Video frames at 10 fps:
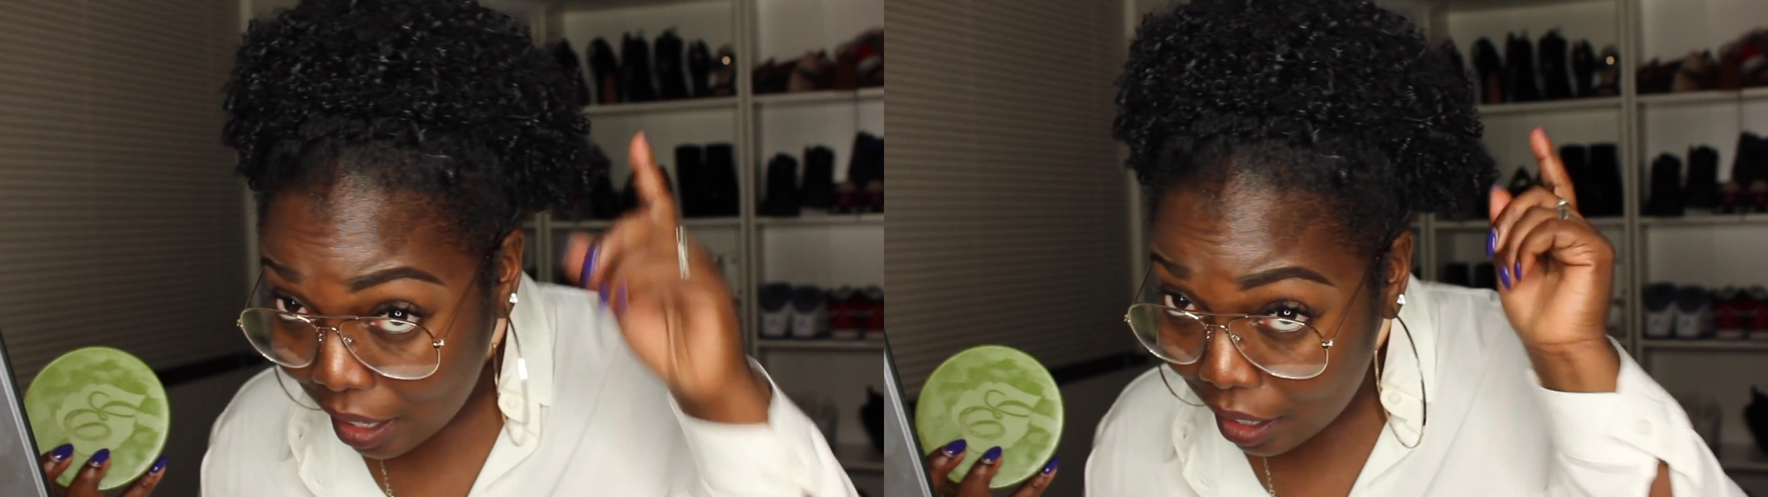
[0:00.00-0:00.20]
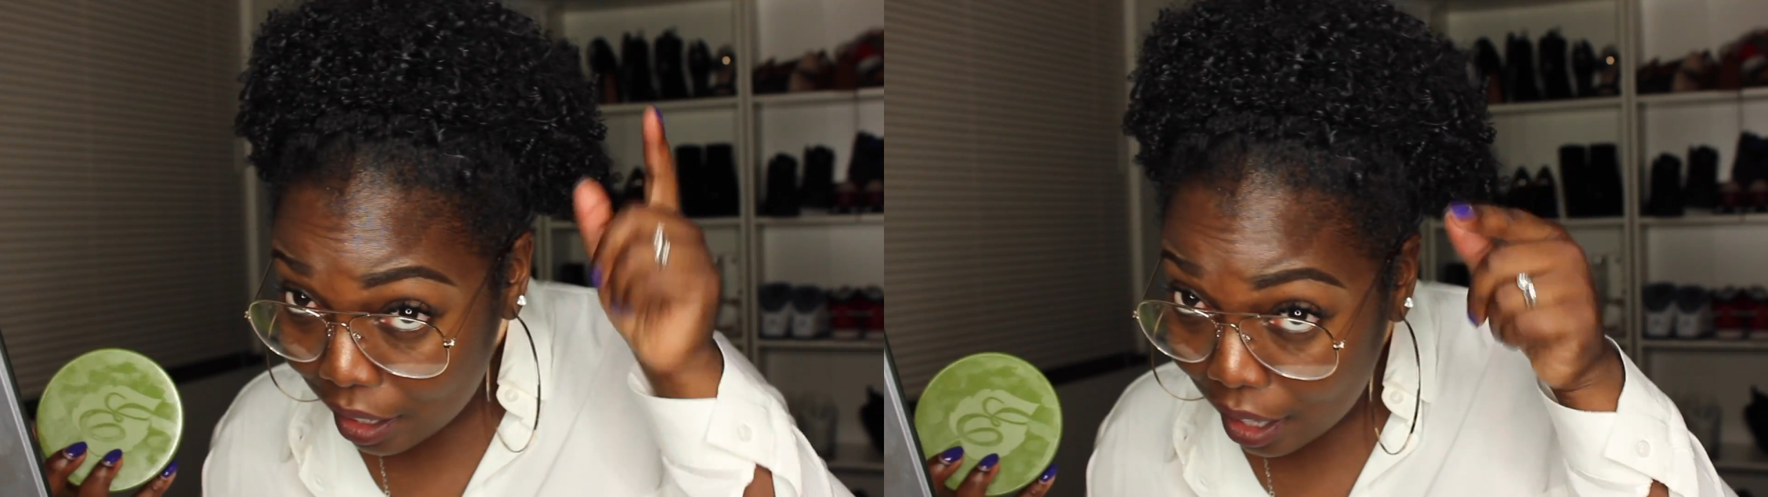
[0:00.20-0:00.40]

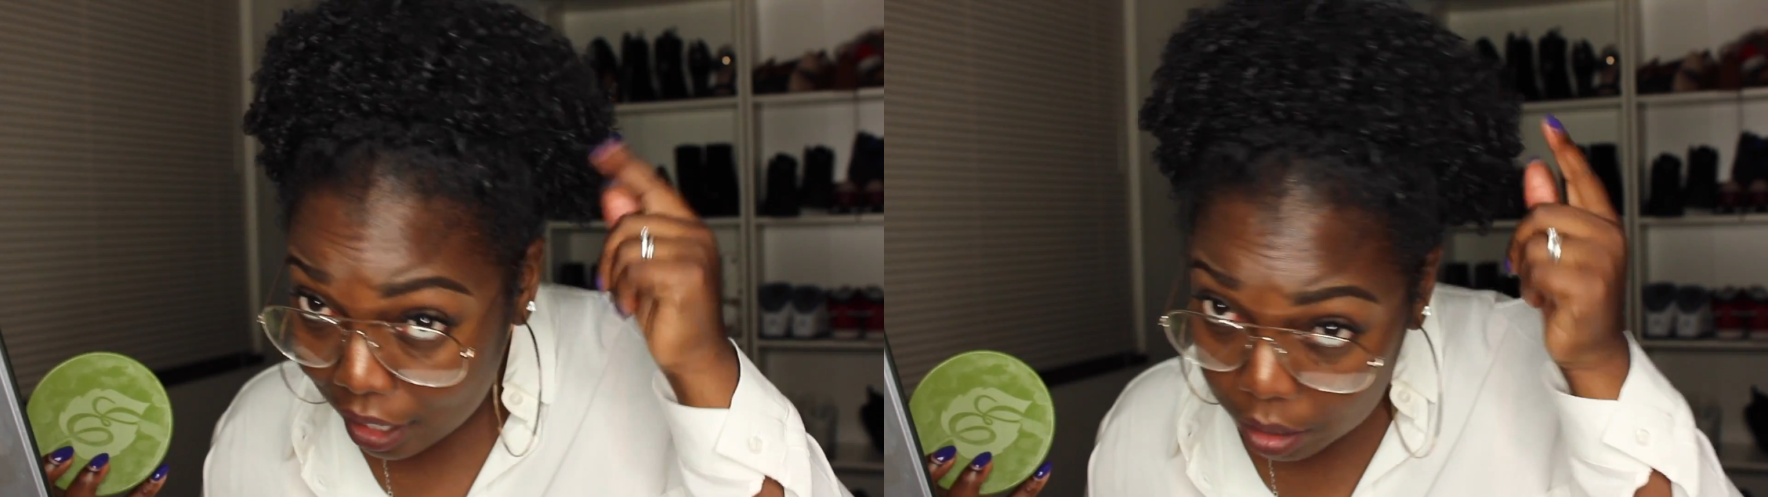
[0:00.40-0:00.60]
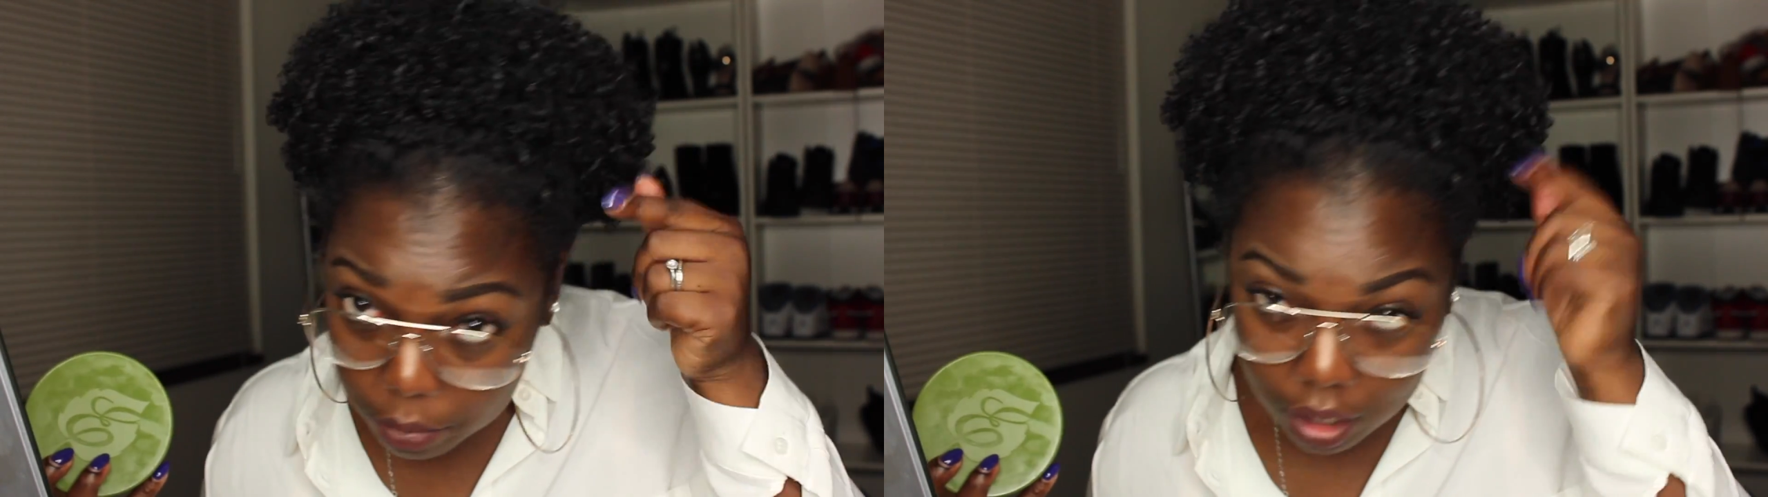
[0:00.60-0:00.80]
And it
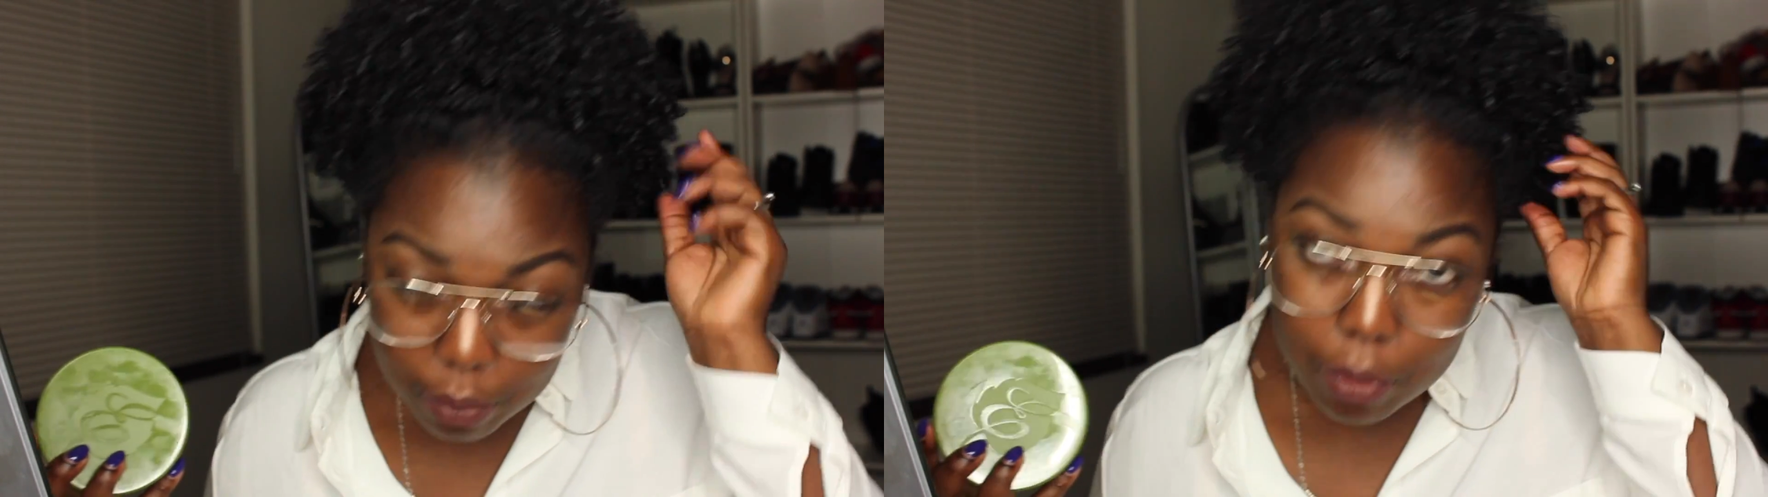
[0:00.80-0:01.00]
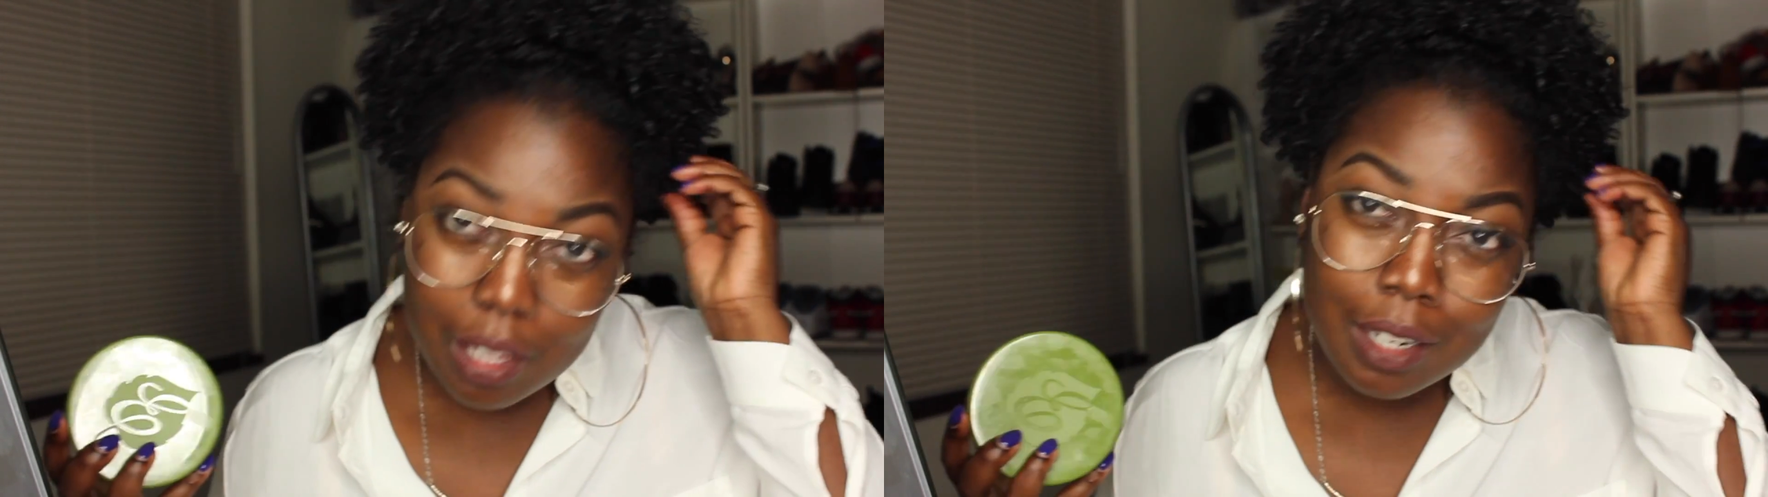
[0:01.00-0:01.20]
kind of
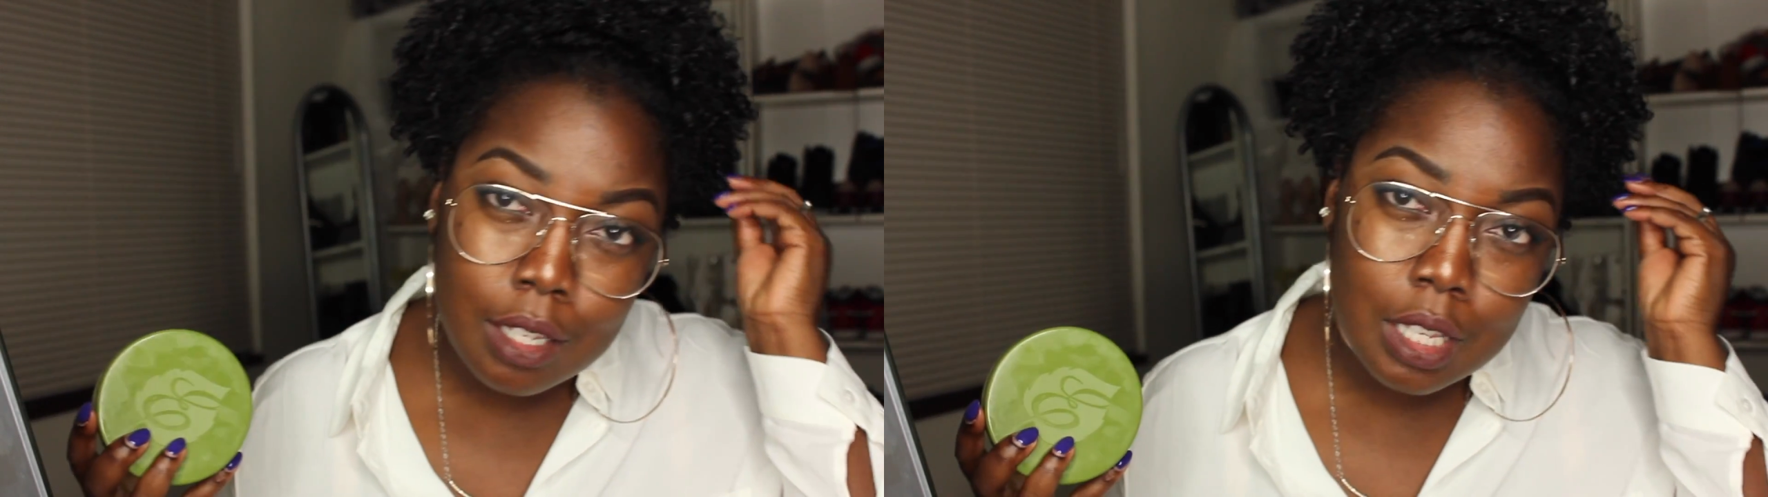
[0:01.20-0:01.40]
manipulated